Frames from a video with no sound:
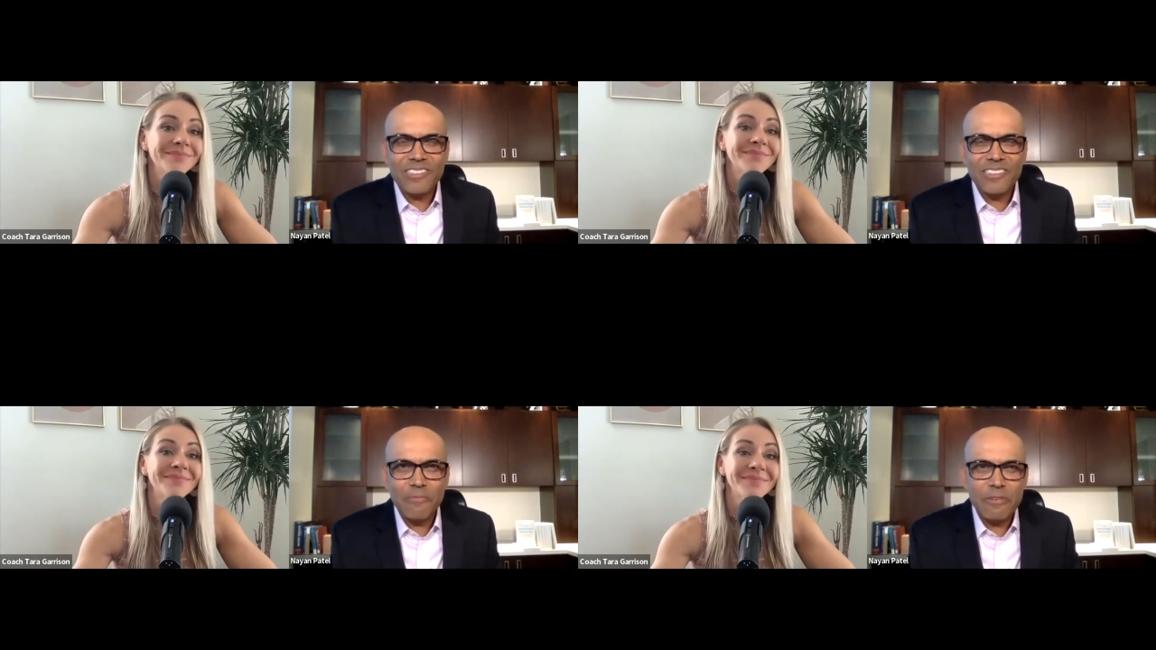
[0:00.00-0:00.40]

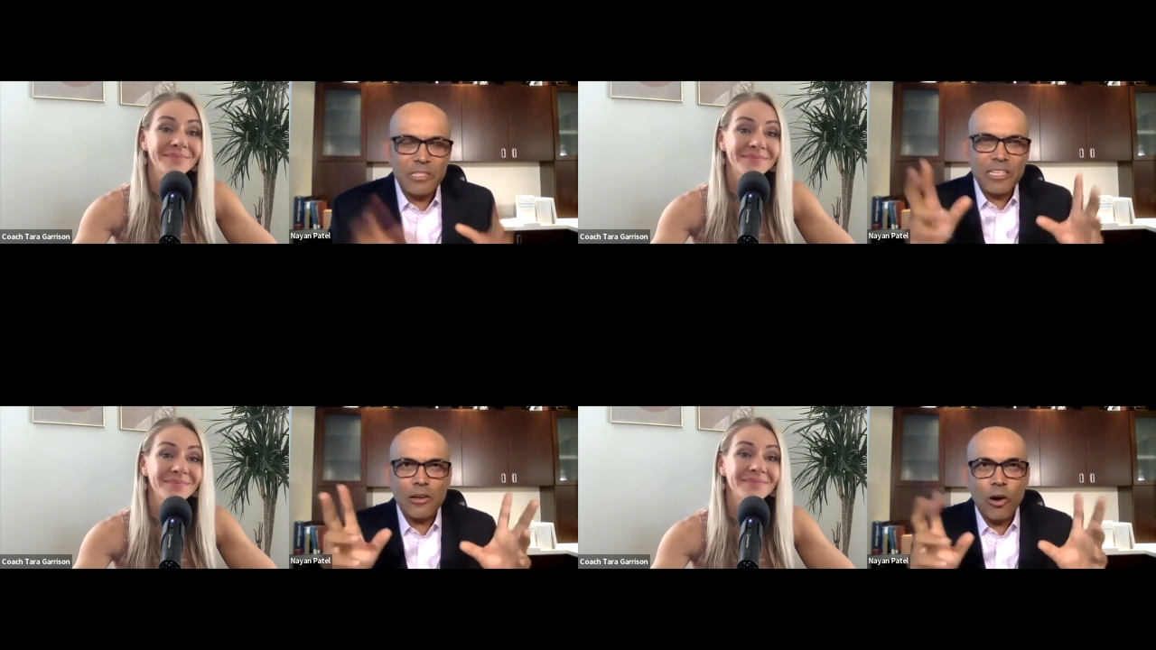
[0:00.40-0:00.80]
Speaker 1: We
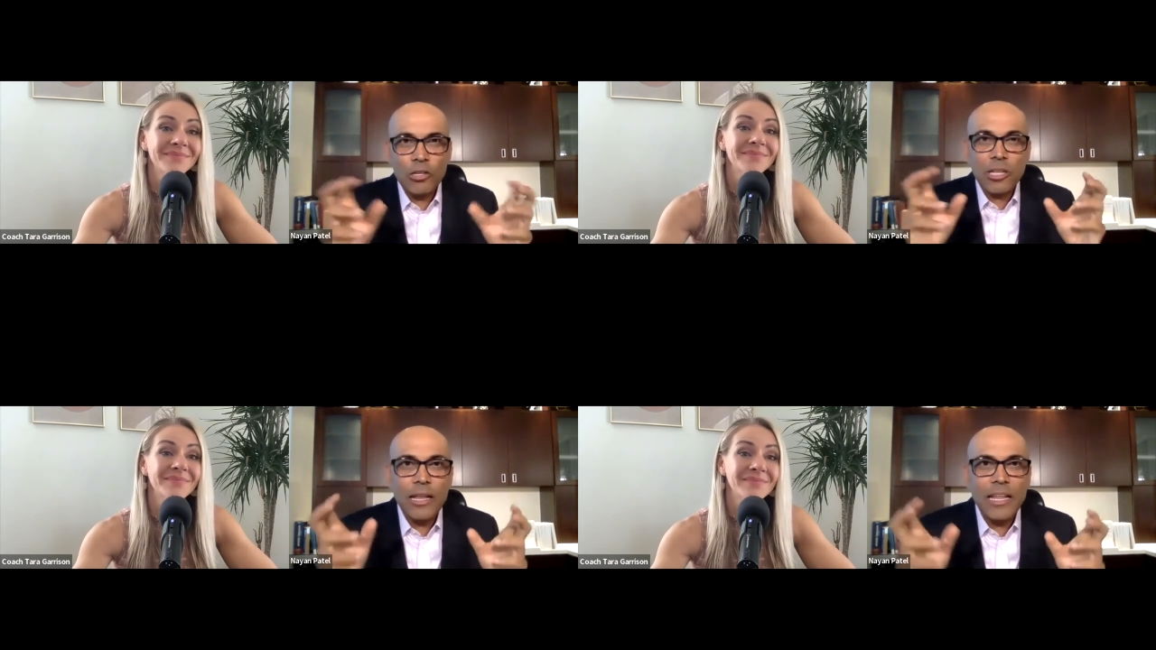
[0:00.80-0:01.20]
say, oh, it's the
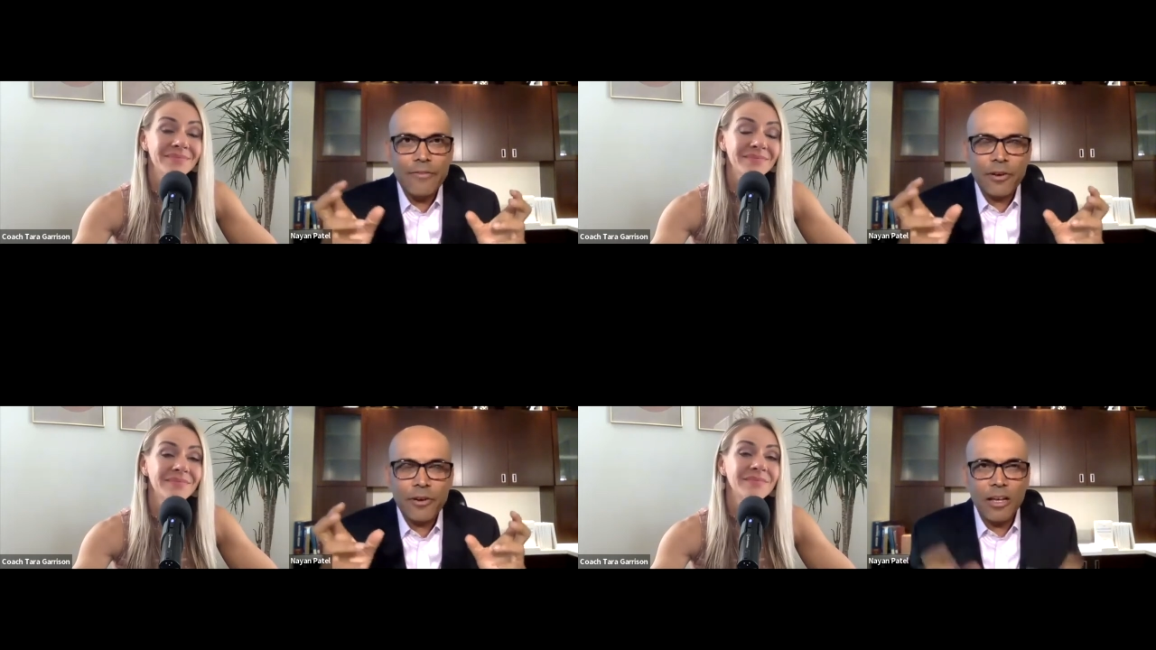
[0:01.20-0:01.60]

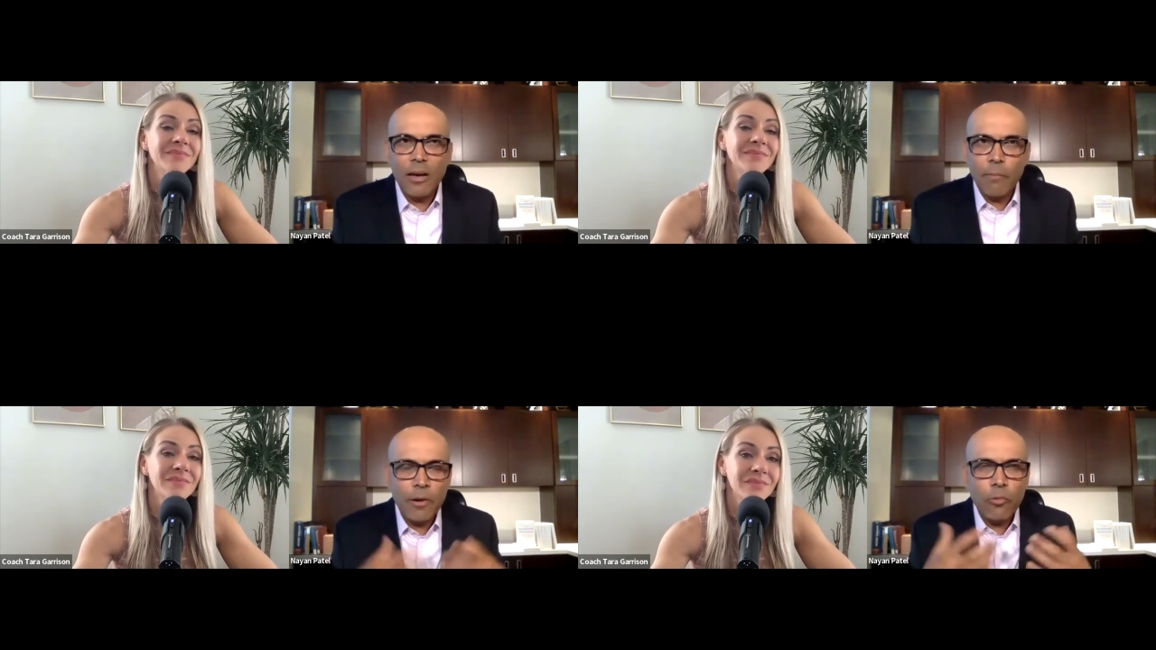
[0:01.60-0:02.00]
liver.
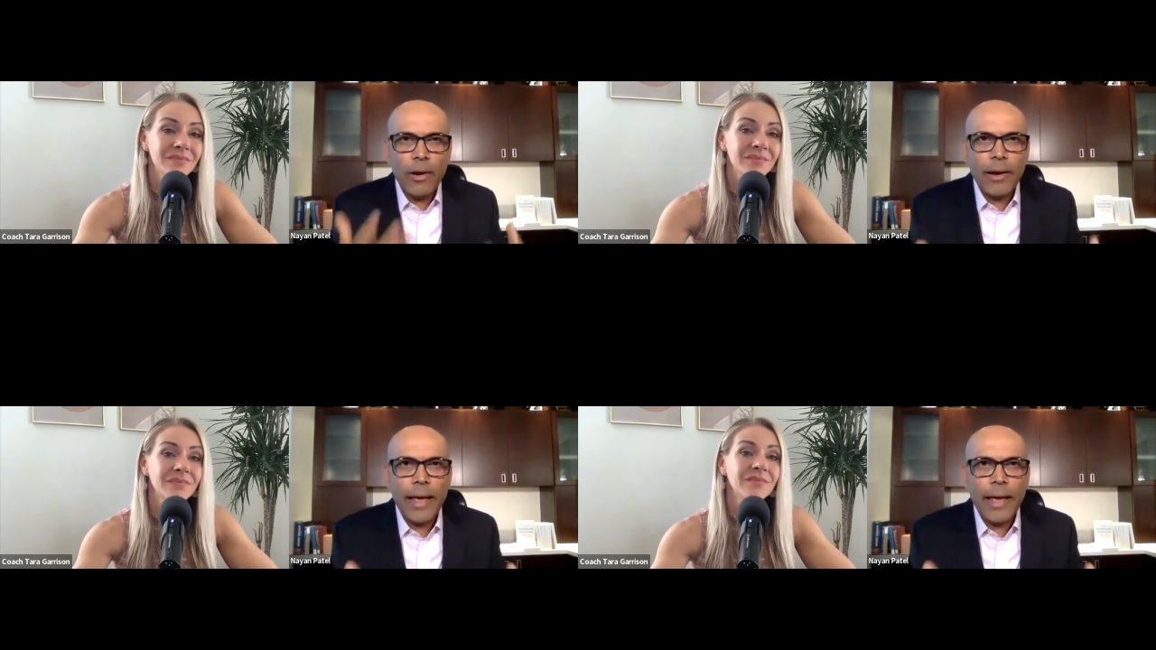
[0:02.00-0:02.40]
But what
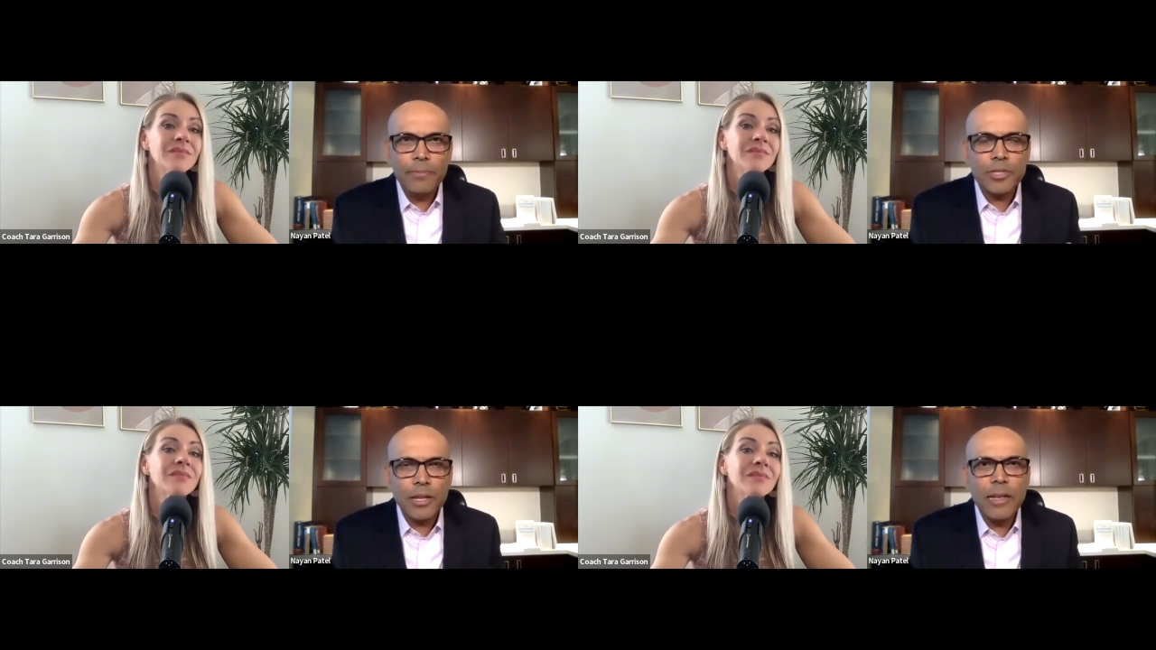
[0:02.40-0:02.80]
helps the
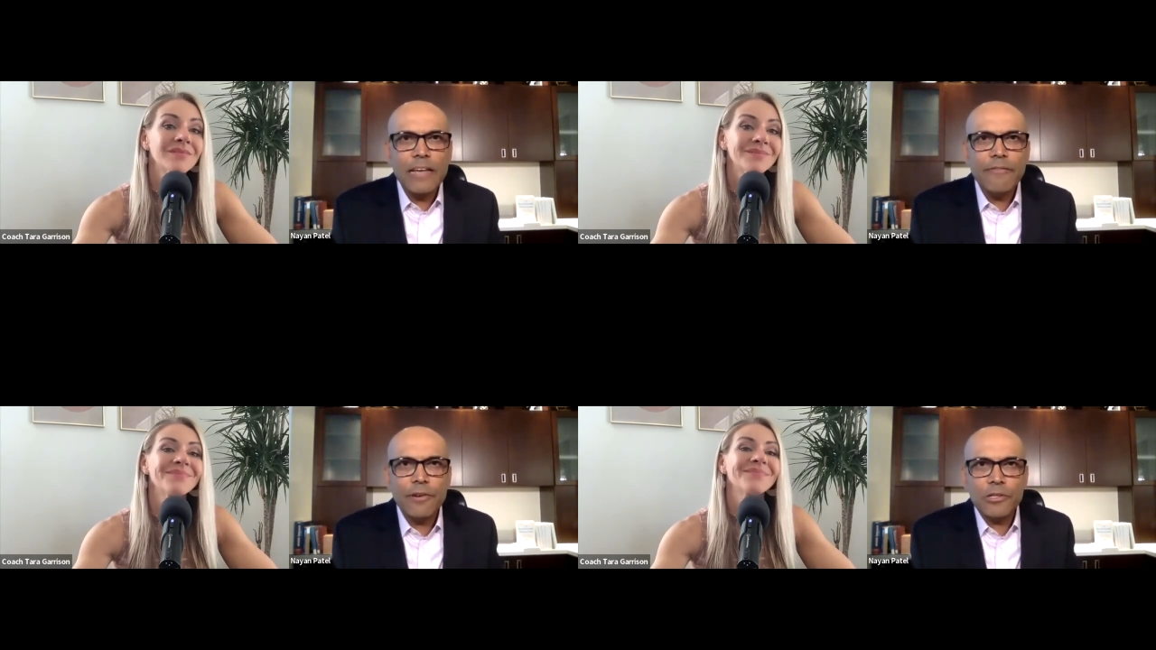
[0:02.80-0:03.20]

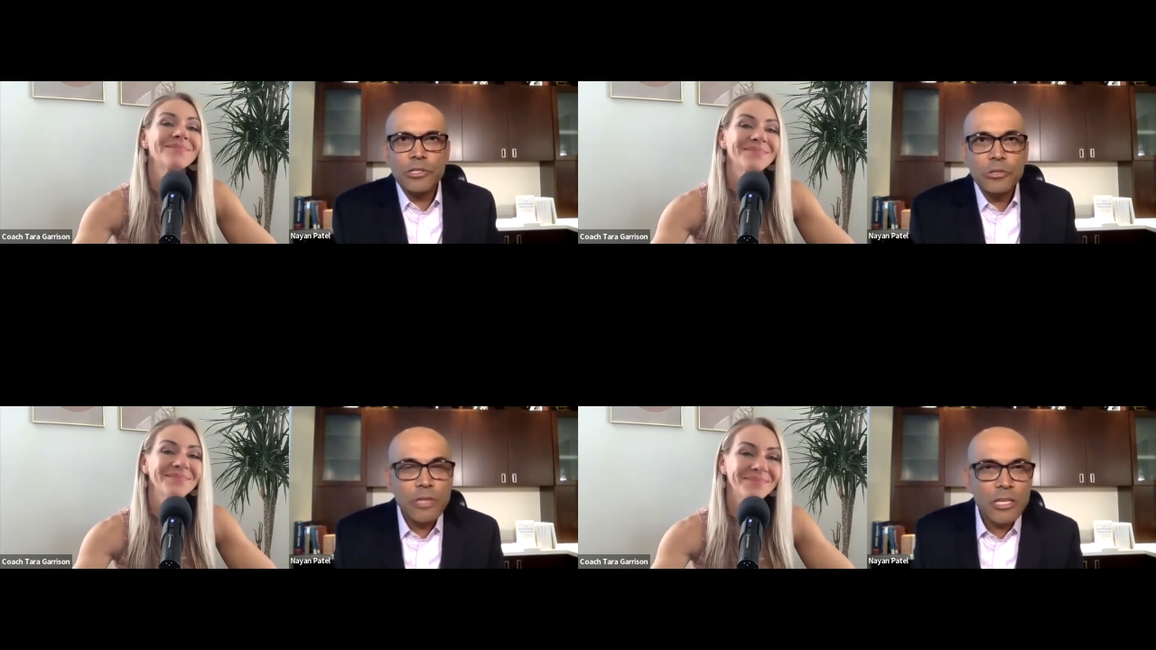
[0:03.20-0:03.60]
liver mm.
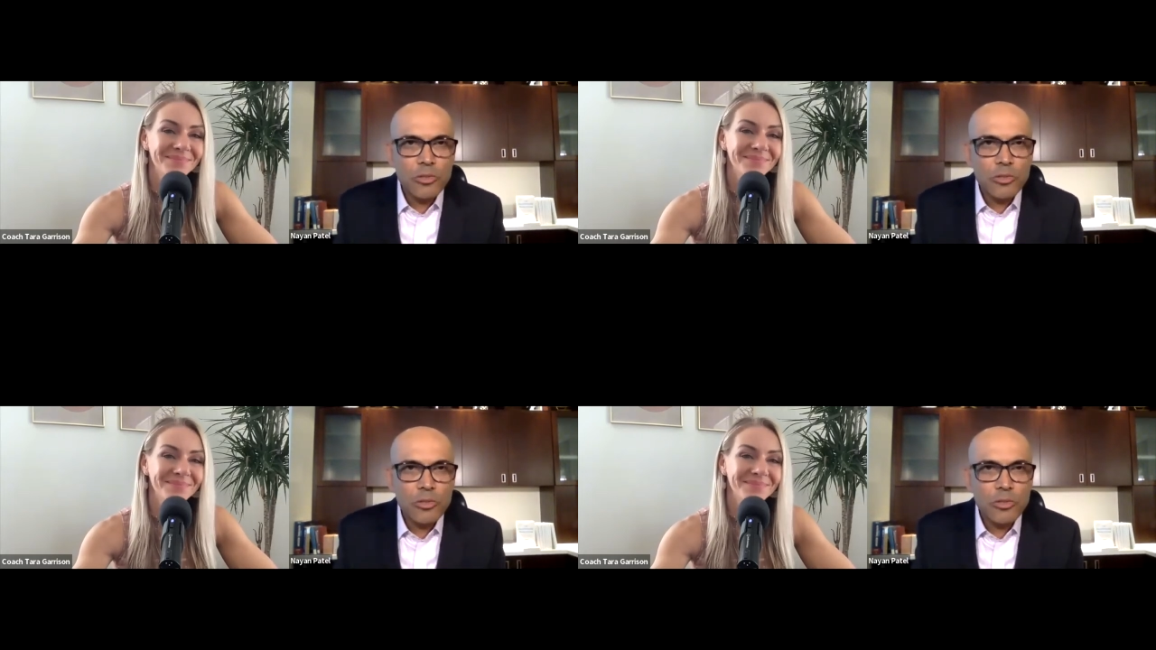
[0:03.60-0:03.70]
do this